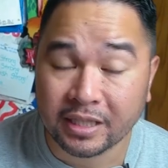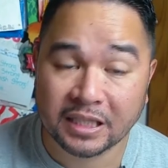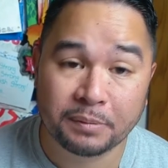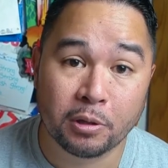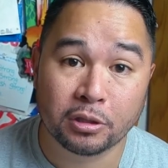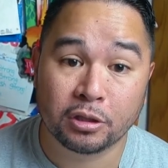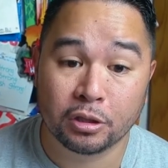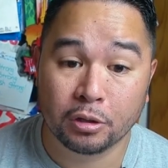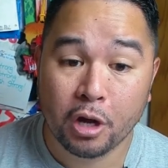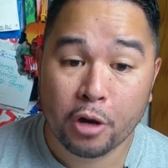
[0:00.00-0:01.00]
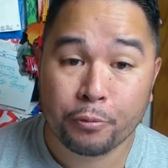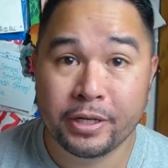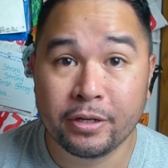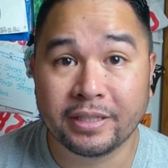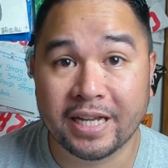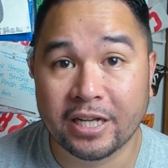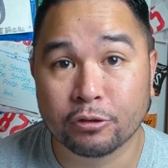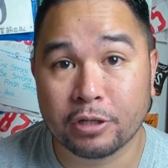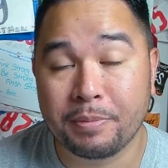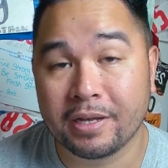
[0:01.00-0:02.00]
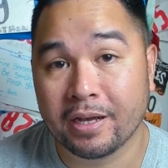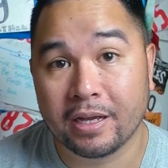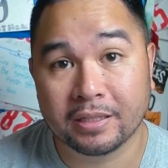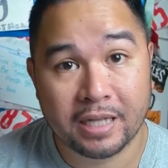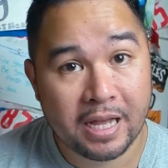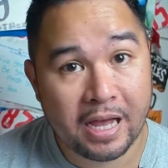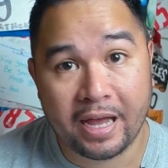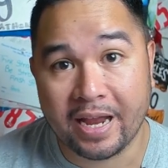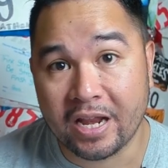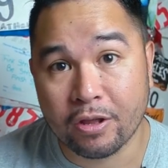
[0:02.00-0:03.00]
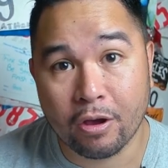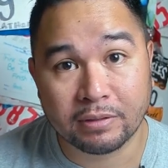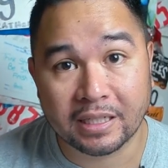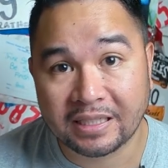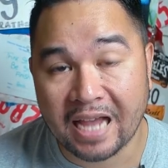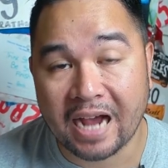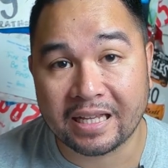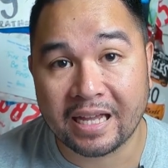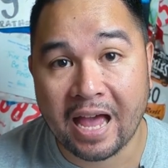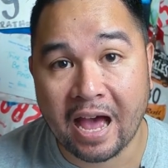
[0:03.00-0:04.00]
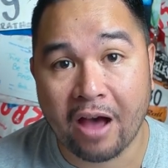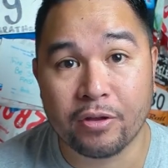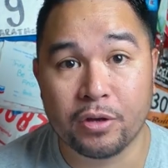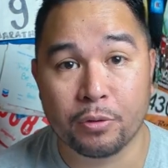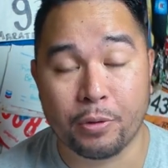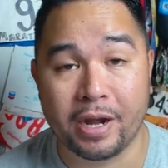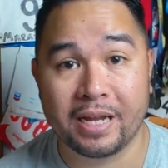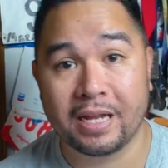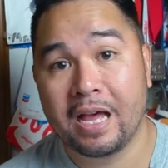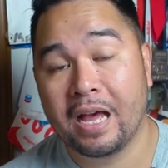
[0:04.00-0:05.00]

this is supposed to reduce injury because it knows exactly how you are running.